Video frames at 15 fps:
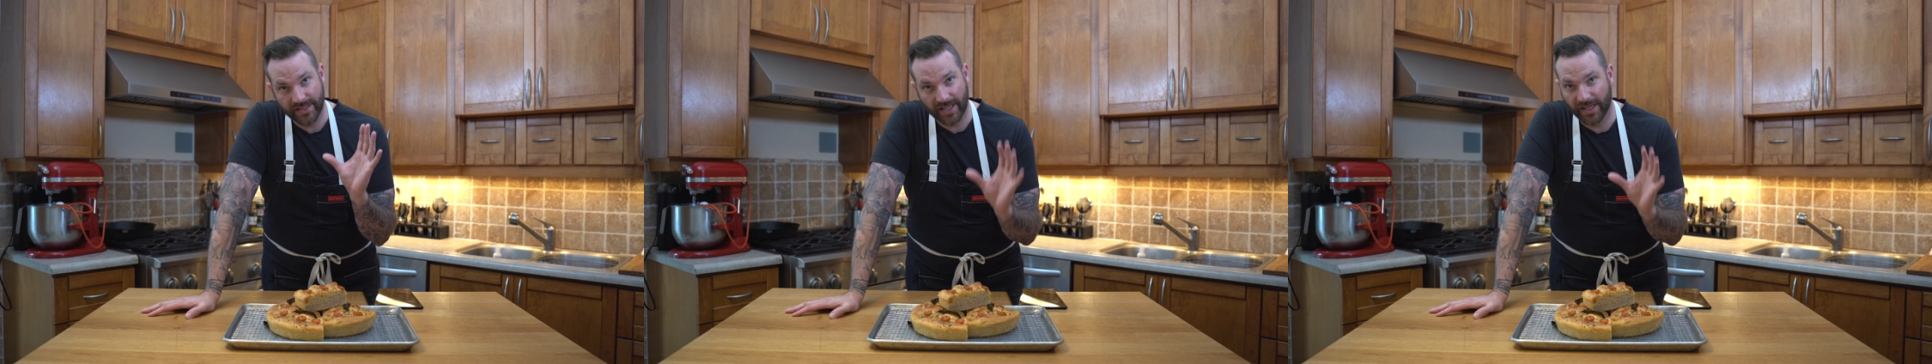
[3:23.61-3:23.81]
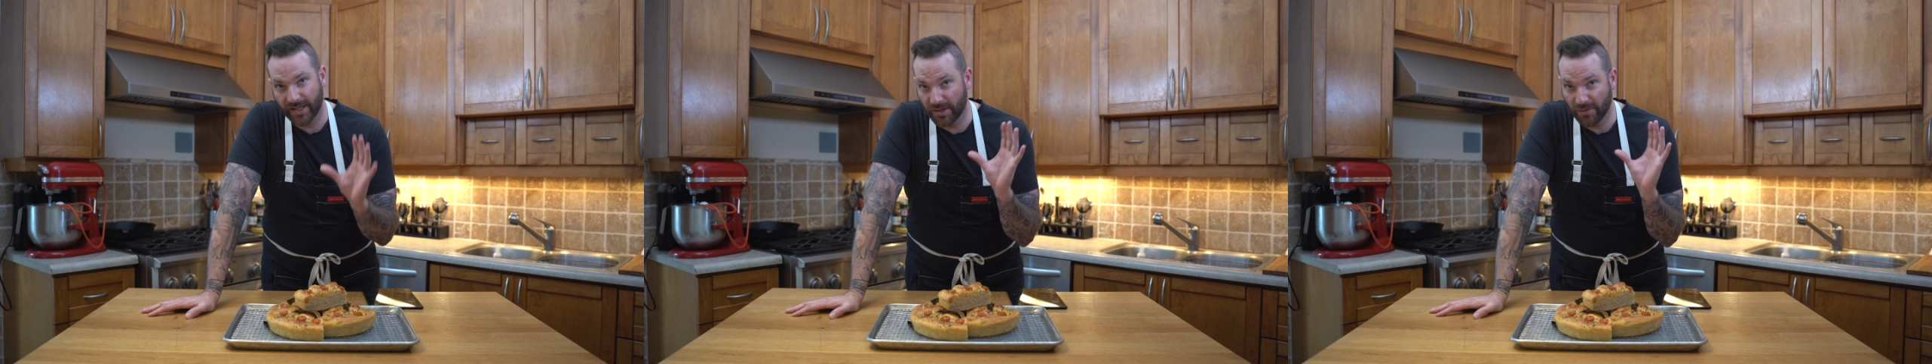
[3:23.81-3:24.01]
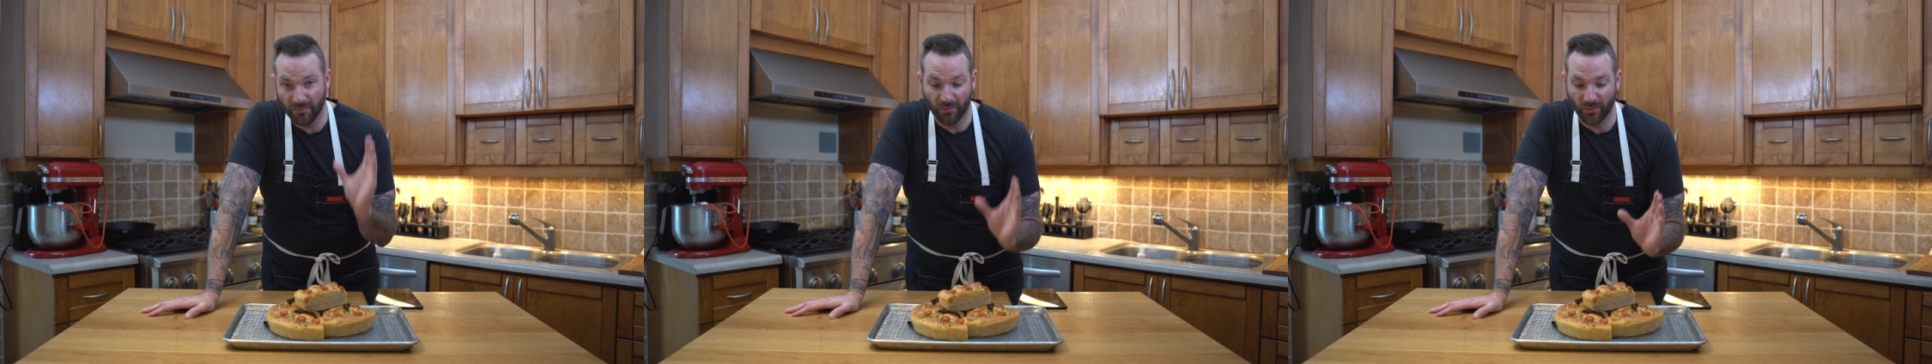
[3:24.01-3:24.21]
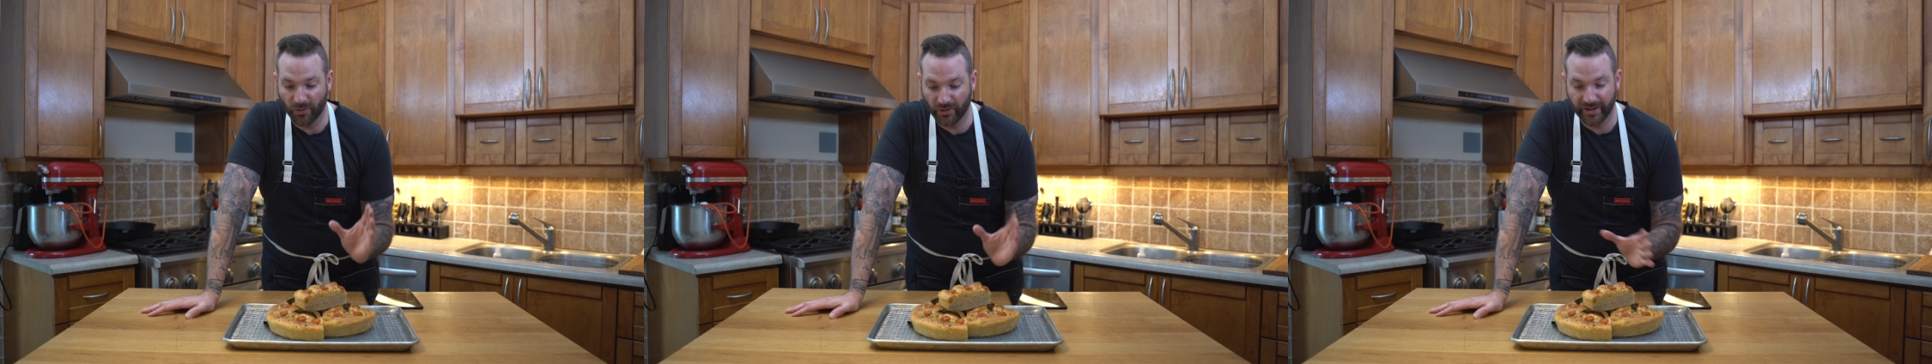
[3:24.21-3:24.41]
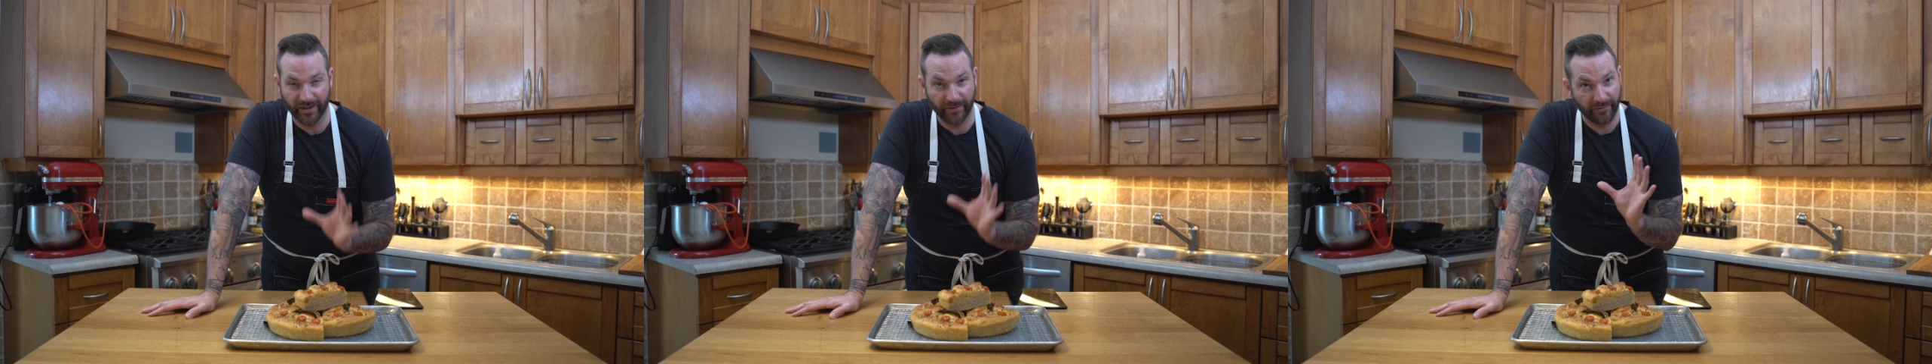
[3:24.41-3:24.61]
take
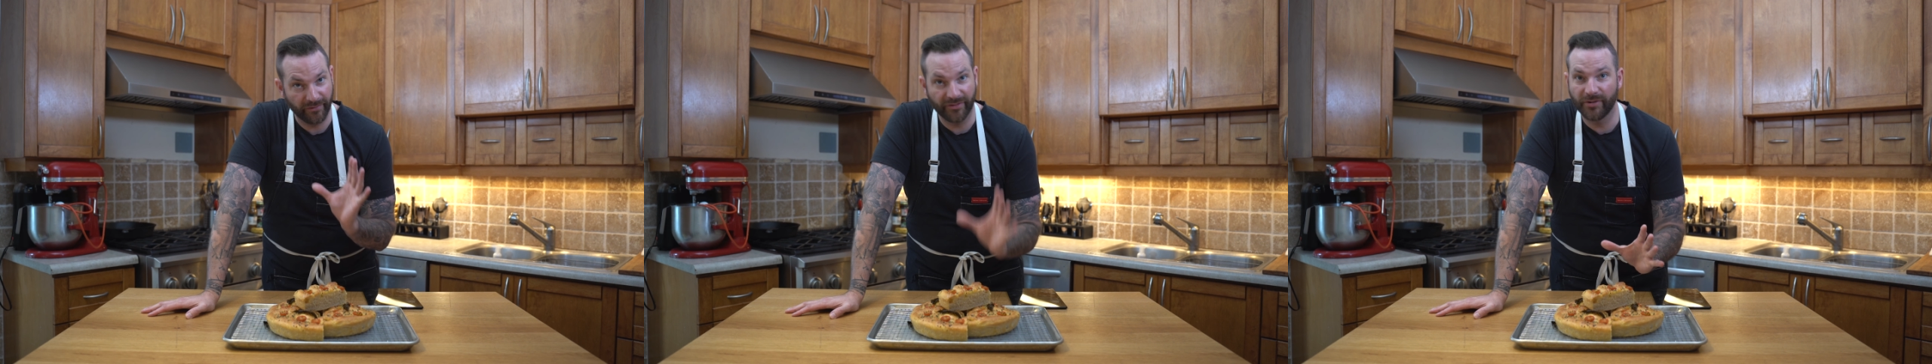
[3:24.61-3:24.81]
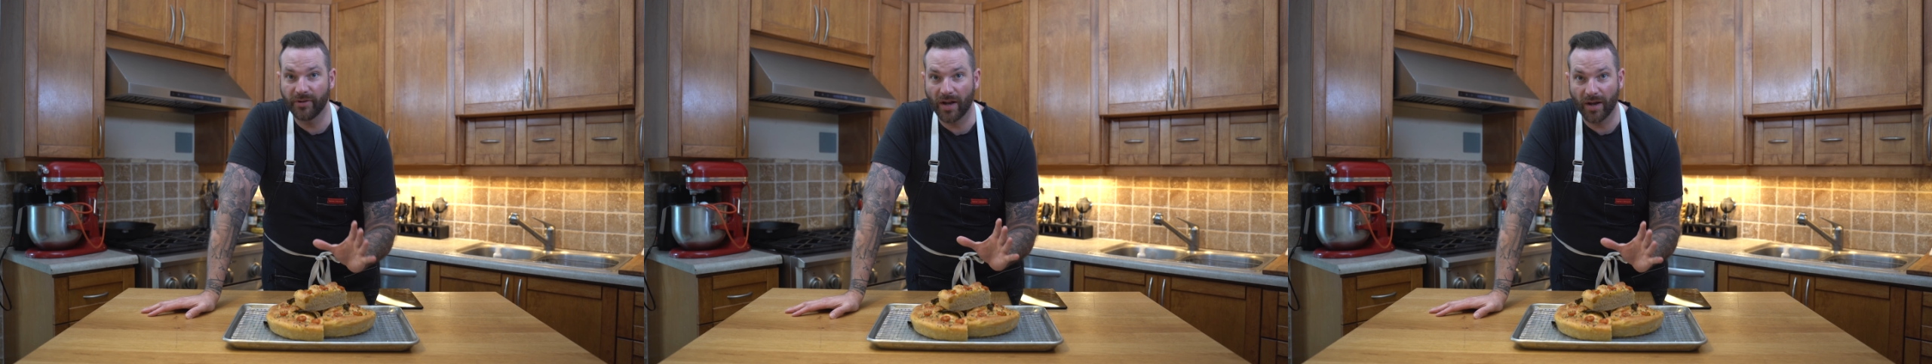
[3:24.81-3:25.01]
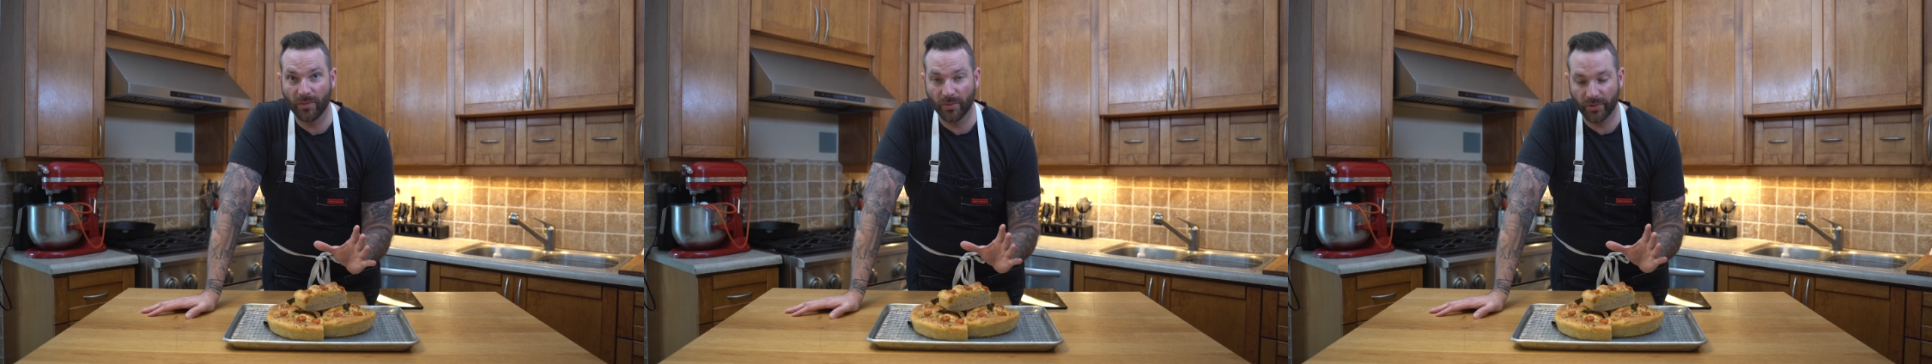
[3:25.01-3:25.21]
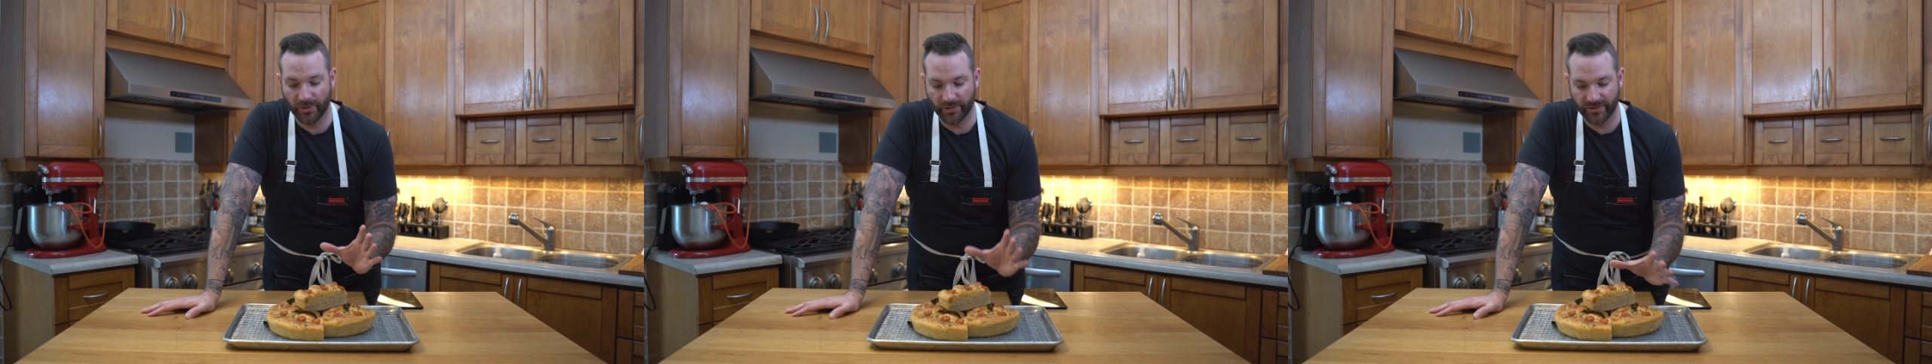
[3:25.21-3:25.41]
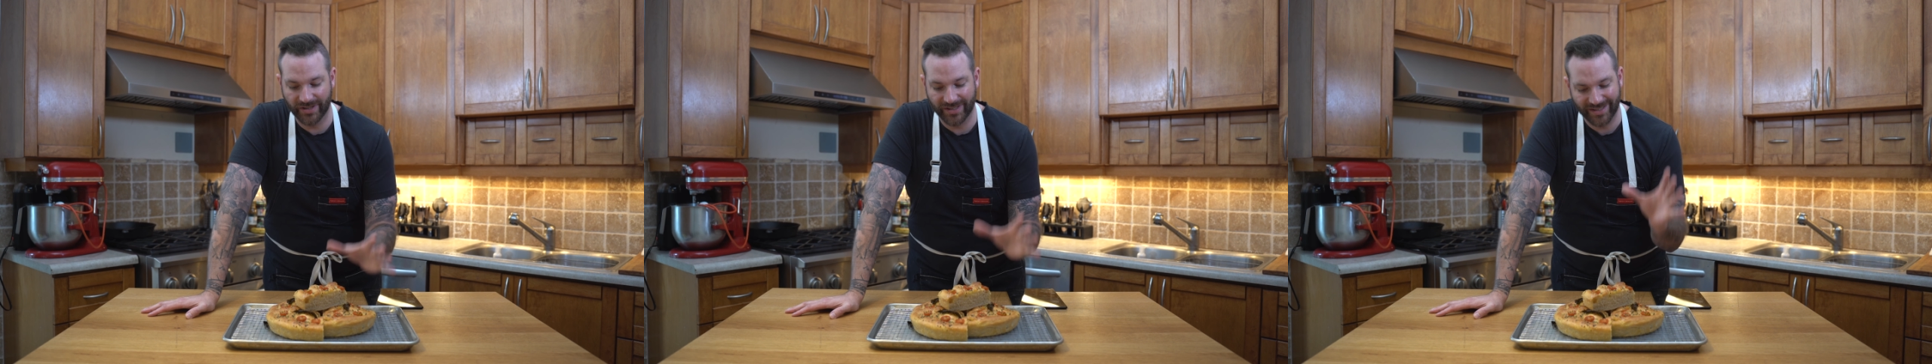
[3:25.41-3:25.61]
more than a few hours.